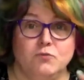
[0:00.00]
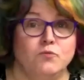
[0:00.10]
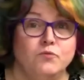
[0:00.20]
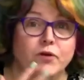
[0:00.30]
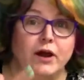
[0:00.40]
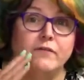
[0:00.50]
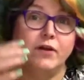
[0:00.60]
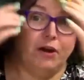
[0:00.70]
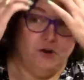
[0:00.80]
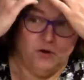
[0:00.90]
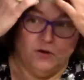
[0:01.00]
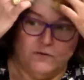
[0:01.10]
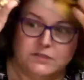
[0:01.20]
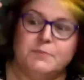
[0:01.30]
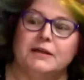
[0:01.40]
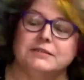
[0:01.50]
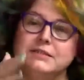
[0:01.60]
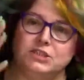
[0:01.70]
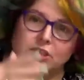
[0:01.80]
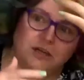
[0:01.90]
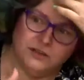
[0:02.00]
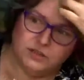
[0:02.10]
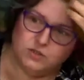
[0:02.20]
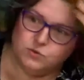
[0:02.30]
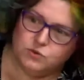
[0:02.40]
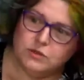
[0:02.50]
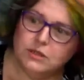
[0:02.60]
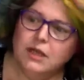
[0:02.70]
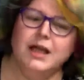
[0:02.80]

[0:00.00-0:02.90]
very, very nervous about stitching on the tulle.